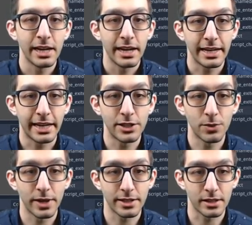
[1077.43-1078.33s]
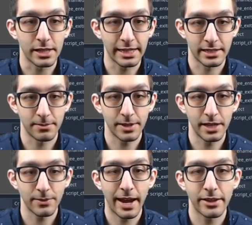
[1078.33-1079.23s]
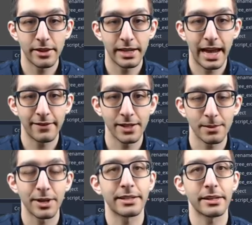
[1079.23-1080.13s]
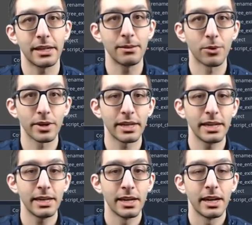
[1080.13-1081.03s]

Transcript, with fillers: in case you want to click something rather than having to press a keyboard key.